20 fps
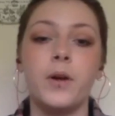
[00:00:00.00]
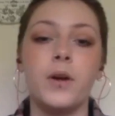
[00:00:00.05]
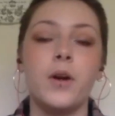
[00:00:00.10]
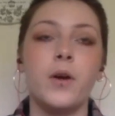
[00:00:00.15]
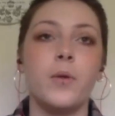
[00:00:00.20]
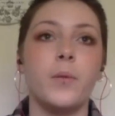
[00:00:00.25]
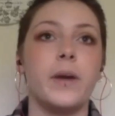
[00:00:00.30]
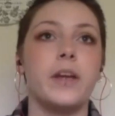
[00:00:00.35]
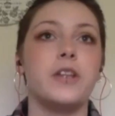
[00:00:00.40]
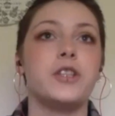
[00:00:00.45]

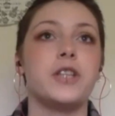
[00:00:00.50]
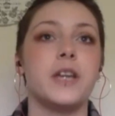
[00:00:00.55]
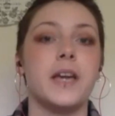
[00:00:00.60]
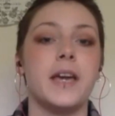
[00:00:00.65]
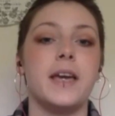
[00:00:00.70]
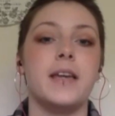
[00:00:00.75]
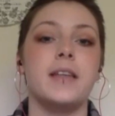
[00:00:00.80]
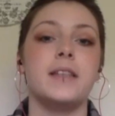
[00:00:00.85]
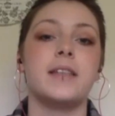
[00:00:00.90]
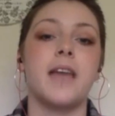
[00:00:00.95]
which
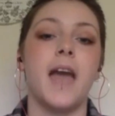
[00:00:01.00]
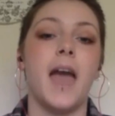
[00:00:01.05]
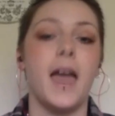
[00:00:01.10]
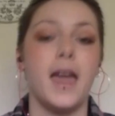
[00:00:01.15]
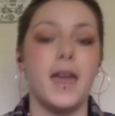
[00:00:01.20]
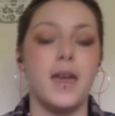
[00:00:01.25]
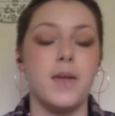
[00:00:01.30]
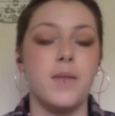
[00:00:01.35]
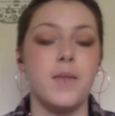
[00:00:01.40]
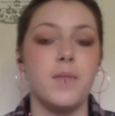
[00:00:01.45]
is
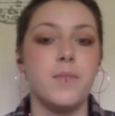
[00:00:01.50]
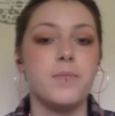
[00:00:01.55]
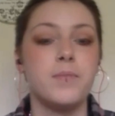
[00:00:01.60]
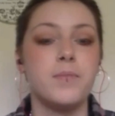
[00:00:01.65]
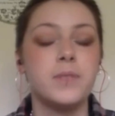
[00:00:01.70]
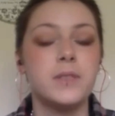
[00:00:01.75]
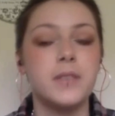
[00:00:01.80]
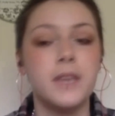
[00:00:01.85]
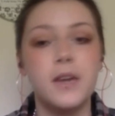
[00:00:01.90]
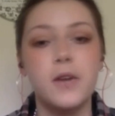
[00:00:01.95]
a
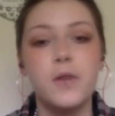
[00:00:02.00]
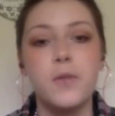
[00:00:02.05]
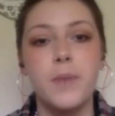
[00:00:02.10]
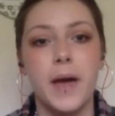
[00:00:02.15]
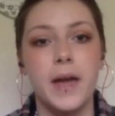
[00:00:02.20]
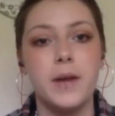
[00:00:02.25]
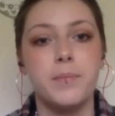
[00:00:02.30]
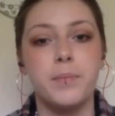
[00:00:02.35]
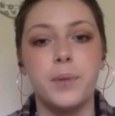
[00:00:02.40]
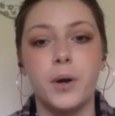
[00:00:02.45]
single
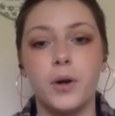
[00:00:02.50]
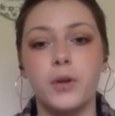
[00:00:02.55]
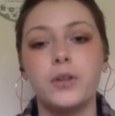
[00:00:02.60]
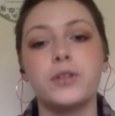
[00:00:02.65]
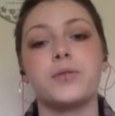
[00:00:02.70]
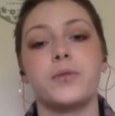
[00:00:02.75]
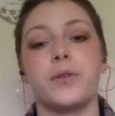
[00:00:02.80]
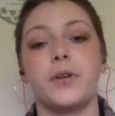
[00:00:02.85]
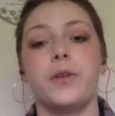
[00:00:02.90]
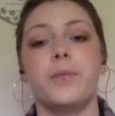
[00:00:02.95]
bed
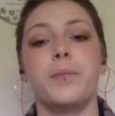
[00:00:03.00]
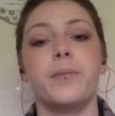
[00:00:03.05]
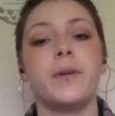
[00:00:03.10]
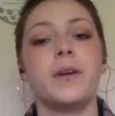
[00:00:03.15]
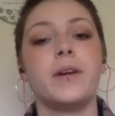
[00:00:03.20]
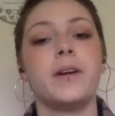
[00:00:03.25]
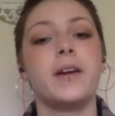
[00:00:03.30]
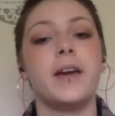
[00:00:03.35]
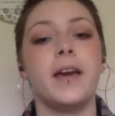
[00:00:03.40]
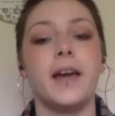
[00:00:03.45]
box room
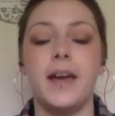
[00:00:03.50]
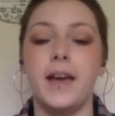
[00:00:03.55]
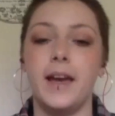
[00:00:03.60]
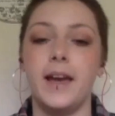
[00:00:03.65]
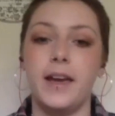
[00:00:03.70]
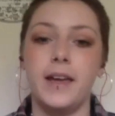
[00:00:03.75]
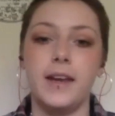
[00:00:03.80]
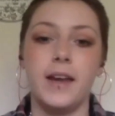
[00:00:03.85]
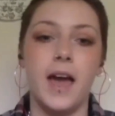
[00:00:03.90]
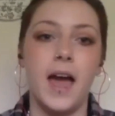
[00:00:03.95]

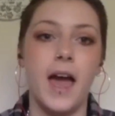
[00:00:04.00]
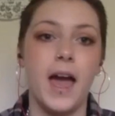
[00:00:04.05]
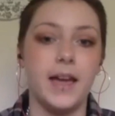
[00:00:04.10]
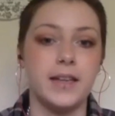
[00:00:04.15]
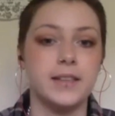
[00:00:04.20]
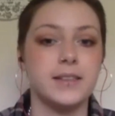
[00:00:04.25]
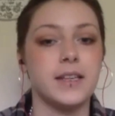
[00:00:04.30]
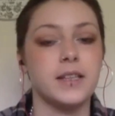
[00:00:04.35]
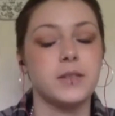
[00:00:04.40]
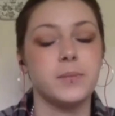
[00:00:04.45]
in a
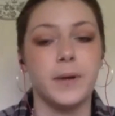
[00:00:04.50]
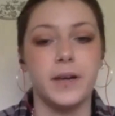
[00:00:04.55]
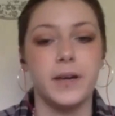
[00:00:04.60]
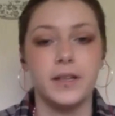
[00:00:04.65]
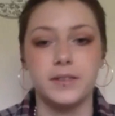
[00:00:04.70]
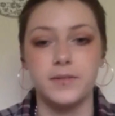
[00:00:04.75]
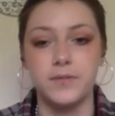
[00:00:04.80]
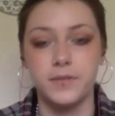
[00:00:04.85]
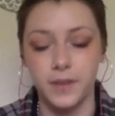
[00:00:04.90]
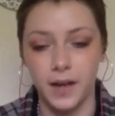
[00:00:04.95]

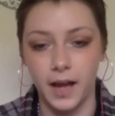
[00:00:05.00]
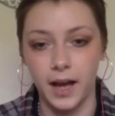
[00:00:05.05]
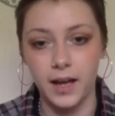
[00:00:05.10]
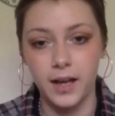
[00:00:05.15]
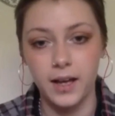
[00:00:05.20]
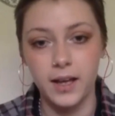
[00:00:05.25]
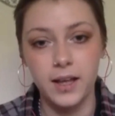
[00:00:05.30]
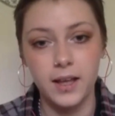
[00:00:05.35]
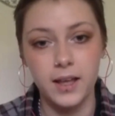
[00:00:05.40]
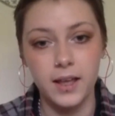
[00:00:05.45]
6-person flat.
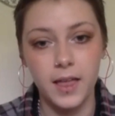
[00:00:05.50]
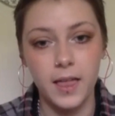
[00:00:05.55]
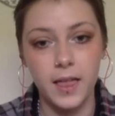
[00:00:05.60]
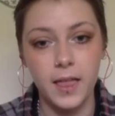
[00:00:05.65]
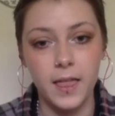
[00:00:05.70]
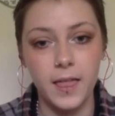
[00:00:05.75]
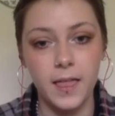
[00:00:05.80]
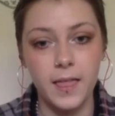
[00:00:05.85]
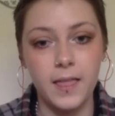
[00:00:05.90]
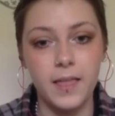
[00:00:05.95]

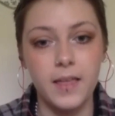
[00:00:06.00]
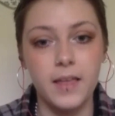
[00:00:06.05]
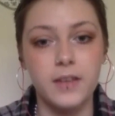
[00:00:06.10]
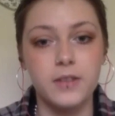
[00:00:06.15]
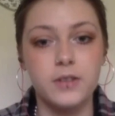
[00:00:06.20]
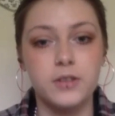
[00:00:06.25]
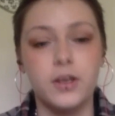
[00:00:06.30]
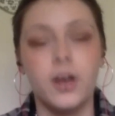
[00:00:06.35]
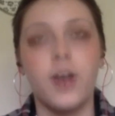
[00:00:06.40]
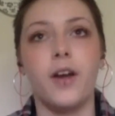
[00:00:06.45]

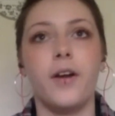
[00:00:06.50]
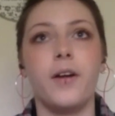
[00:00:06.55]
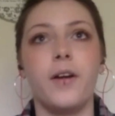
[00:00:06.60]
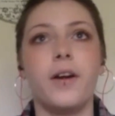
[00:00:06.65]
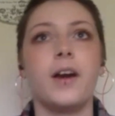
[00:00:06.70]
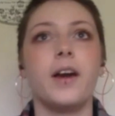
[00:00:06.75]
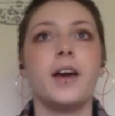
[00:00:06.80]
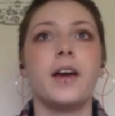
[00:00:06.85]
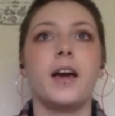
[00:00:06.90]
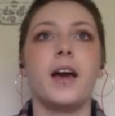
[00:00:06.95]
So
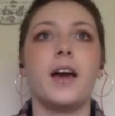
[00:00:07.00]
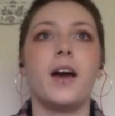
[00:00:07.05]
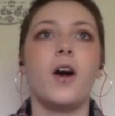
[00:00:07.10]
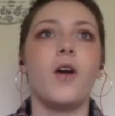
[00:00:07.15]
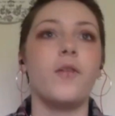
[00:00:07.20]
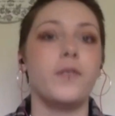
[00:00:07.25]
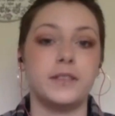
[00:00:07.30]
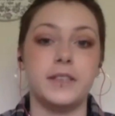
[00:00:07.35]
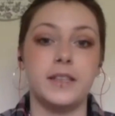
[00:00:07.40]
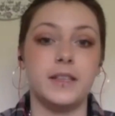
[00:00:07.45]

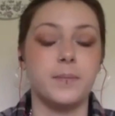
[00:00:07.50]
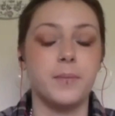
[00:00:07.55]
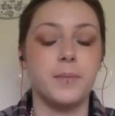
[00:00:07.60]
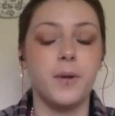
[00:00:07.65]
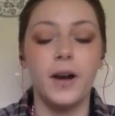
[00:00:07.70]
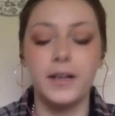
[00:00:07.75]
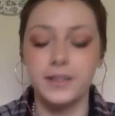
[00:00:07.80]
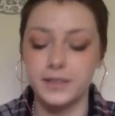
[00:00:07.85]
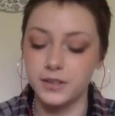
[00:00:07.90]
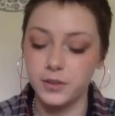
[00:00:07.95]
obviously the
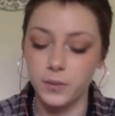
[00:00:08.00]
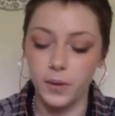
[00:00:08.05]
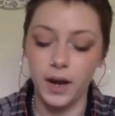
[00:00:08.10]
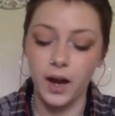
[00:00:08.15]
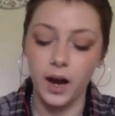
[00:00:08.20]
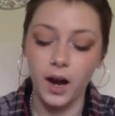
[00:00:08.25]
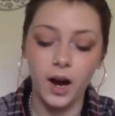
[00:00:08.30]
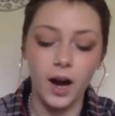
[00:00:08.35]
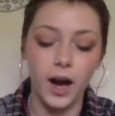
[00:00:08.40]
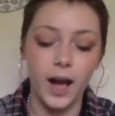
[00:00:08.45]
price is quite
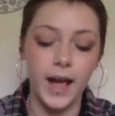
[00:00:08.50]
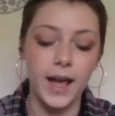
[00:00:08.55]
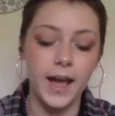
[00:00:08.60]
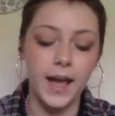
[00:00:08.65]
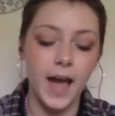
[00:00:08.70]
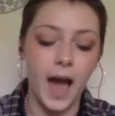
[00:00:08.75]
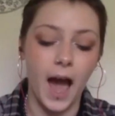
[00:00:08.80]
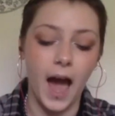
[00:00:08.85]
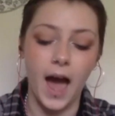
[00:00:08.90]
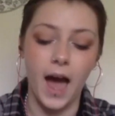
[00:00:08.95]

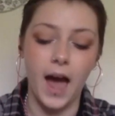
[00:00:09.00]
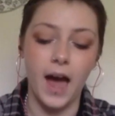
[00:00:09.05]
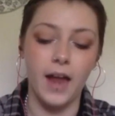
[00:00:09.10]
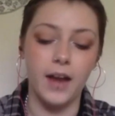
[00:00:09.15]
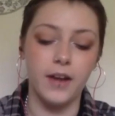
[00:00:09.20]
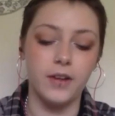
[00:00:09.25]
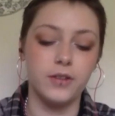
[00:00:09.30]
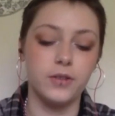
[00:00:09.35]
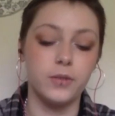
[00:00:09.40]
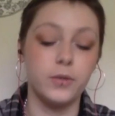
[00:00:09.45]
high
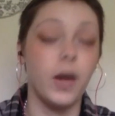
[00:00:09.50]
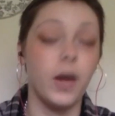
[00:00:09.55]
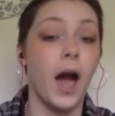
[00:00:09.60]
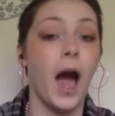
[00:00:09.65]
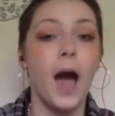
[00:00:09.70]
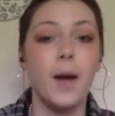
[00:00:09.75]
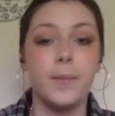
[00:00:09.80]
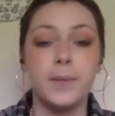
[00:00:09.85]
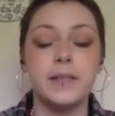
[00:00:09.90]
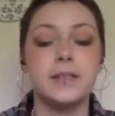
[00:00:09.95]
and you're
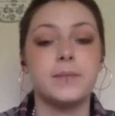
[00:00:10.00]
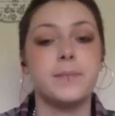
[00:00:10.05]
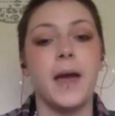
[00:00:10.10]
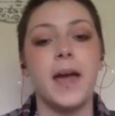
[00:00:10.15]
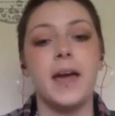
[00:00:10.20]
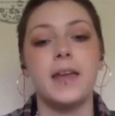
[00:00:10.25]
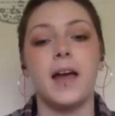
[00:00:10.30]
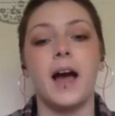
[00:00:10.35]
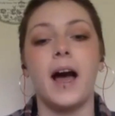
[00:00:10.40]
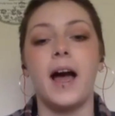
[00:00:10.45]
happy to
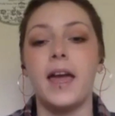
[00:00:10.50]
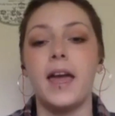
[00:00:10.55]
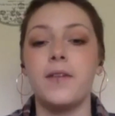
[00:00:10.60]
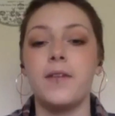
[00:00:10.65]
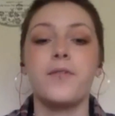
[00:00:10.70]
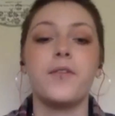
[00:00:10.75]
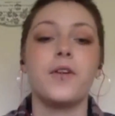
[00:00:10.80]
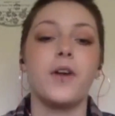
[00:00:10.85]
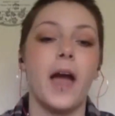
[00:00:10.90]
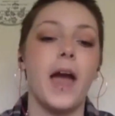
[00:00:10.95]
pay that
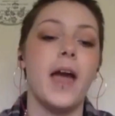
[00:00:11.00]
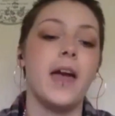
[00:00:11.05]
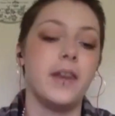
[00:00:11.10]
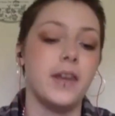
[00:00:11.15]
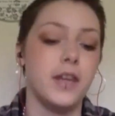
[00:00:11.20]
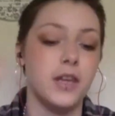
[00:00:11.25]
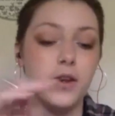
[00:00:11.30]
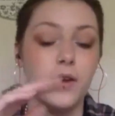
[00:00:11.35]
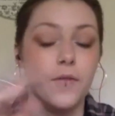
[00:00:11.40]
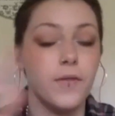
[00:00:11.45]
if you're getting the
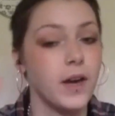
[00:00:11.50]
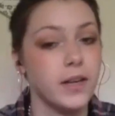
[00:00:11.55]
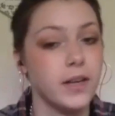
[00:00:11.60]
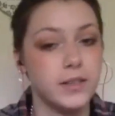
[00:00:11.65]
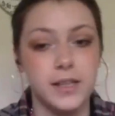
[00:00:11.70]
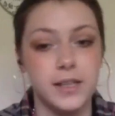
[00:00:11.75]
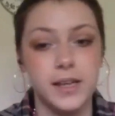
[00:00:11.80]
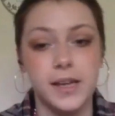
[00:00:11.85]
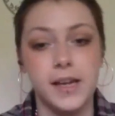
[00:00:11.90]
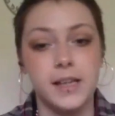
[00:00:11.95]

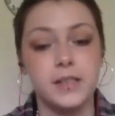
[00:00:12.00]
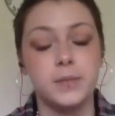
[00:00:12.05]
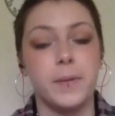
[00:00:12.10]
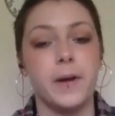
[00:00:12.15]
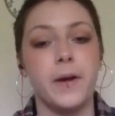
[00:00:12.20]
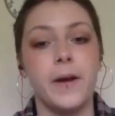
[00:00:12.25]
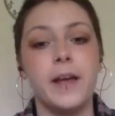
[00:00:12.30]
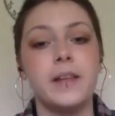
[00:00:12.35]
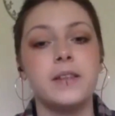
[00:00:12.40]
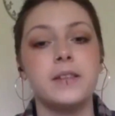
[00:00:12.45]
university
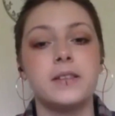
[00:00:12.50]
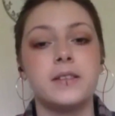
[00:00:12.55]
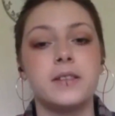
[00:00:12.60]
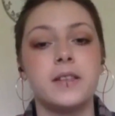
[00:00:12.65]
experience.